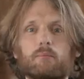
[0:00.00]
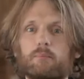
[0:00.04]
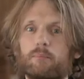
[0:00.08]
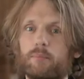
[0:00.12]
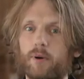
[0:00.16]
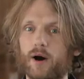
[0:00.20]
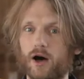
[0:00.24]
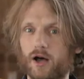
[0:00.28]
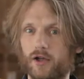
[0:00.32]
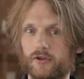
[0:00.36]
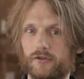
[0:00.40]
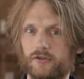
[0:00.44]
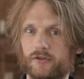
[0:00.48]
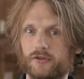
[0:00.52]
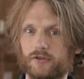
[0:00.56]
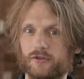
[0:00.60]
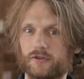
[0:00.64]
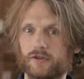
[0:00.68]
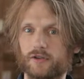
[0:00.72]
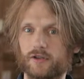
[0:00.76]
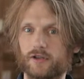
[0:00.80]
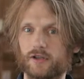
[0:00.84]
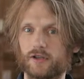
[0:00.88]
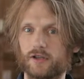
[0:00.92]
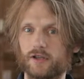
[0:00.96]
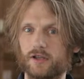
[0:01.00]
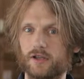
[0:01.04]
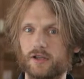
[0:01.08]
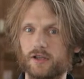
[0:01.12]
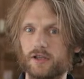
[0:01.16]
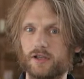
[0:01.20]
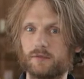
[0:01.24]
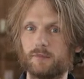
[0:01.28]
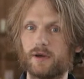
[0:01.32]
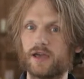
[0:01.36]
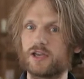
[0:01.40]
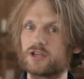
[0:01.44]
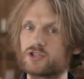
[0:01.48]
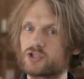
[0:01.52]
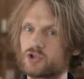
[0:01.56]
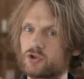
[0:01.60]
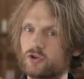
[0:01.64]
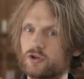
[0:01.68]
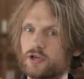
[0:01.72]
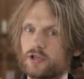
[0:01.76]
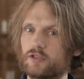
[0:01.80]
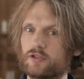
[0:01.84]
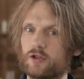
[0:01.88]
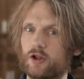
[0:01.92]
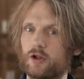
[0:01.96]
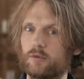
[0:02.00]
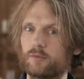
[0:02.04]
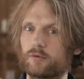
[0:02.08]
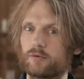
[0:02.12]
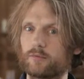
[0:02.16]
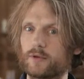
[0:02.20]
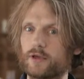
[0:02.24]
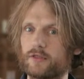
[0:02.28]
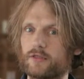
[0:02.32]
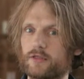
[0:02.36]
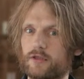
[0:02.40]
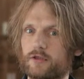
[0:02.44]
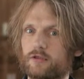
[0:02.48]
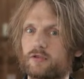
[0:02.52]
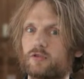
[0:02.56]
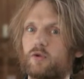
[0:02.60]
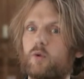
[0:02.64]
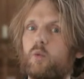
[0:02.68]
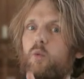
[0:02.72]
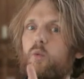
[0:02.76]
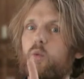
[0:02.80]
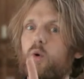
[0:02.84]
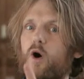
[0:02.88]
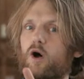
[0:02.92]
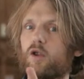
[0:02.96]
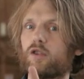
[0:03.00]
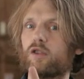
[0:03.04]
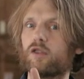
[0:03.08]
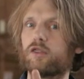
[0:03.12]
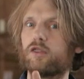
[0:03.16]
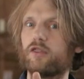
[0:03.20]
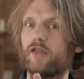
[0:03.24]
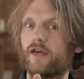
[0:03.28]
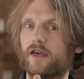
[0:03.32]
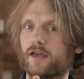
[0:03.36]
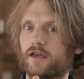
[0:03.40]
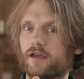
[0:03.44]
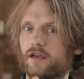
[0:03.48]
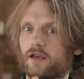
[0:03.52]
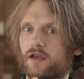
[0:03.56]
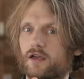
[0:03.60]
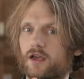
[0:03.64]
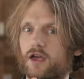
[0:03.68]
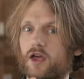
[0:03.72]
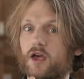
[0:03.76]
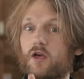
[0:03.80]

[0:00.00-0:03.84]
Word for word: But he made sure he told Prometheus the one thing,